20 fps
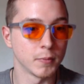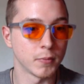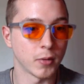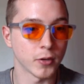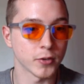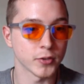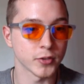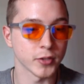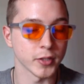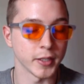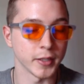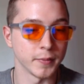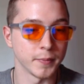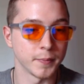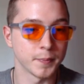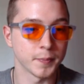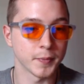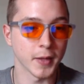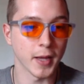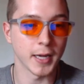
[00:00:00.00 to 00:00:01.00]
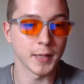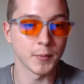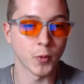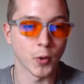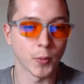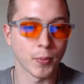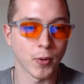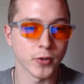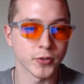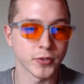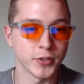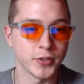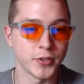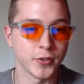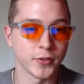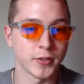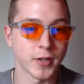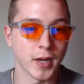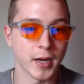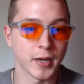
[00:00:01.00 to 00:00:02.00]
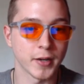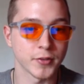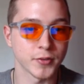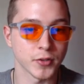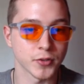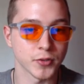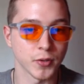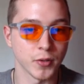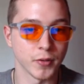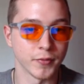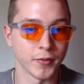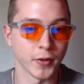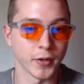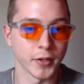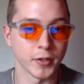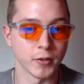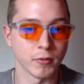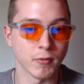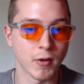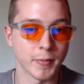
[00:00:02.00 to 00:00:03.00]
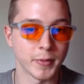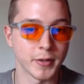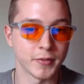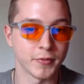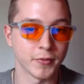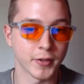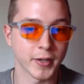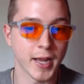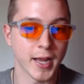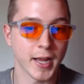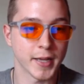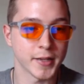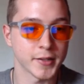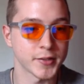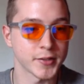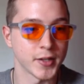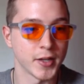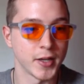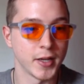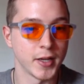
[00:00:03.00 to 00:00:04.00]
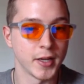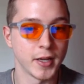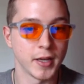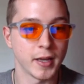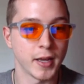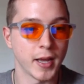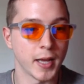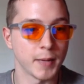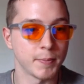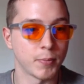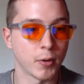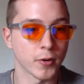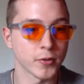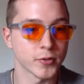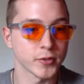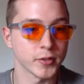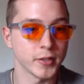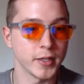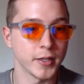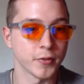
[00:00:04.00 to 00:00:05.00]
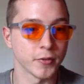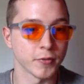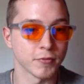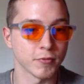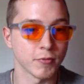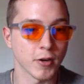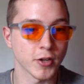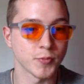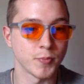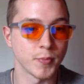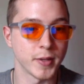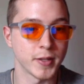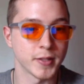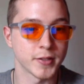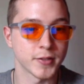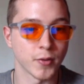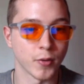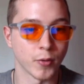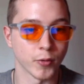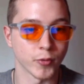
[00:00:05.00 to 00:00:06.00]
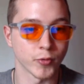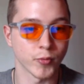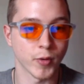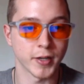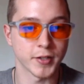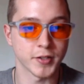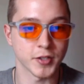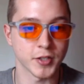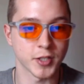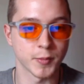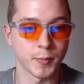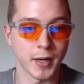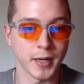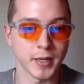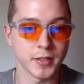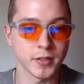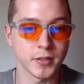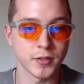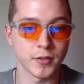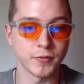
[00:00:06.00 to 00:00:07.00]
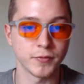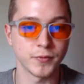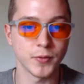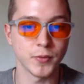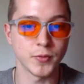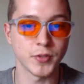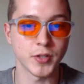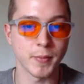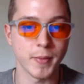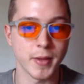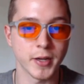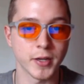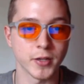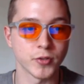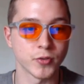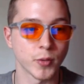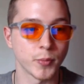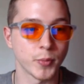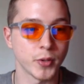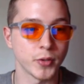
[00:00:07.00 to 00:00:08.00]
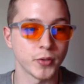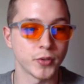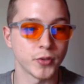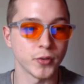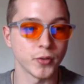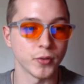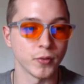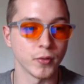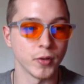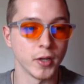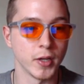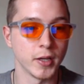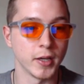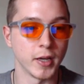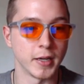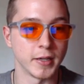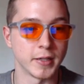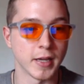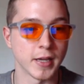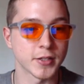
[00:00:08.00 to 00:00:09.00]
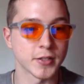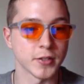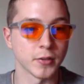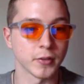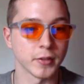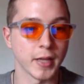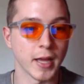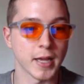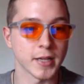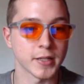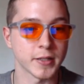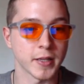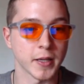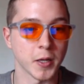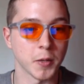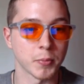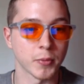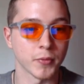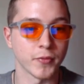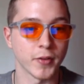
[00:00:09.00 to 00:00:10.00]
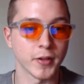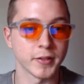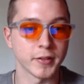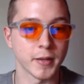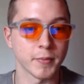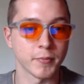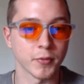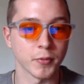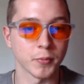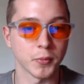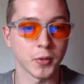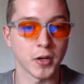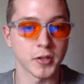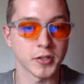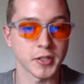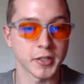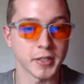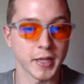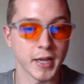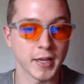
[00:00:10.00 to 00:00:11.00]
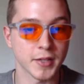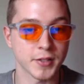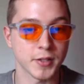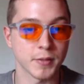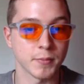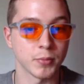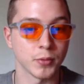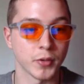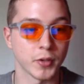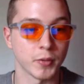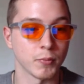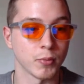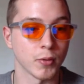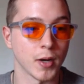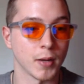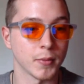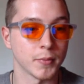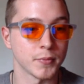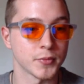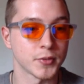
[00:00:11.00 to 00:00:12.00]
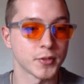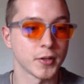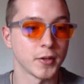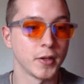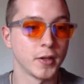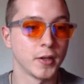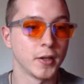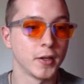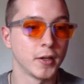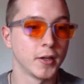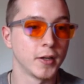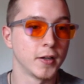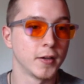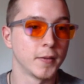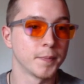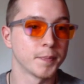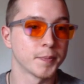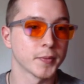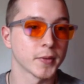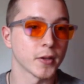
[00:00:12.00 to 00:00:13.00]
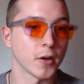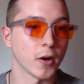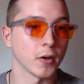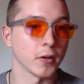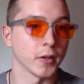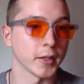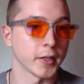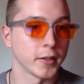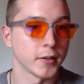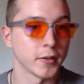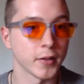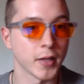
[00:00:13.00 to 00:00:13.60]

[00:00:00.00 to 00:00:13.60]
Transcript: Parsley. Adding more parsley to your diet is also a very good remedy for gas. Add parsley either fresh minced or dried as a spice to foods that may contribute to intestinal gas to help prevent them from causing gas and bloating problems. Garlic.